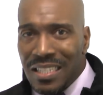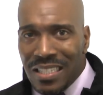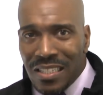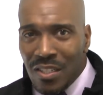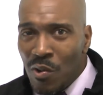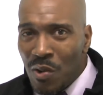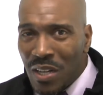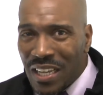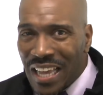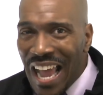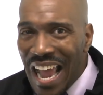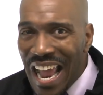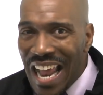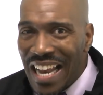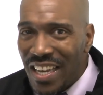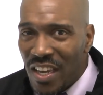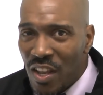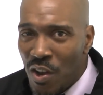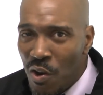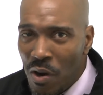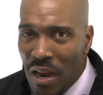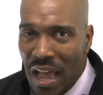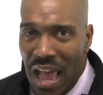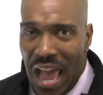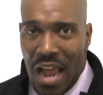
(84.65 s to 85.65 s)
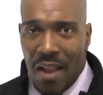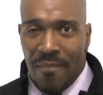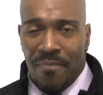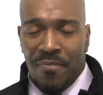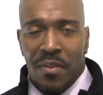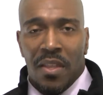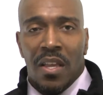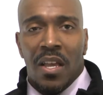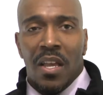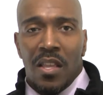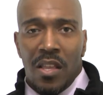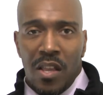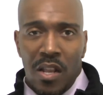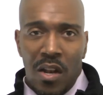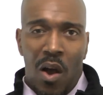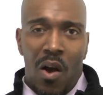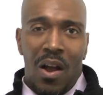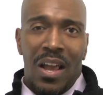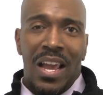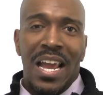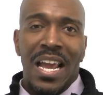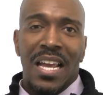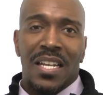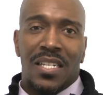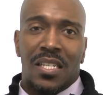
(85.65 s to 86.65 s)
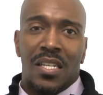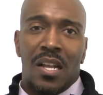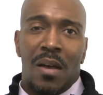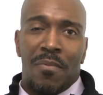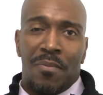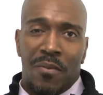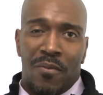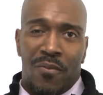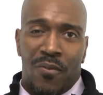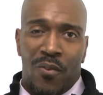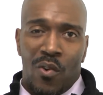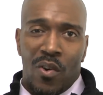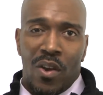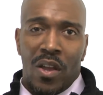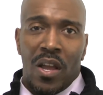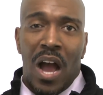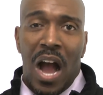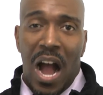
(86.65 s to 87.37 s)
You can't do that. Here's something for you.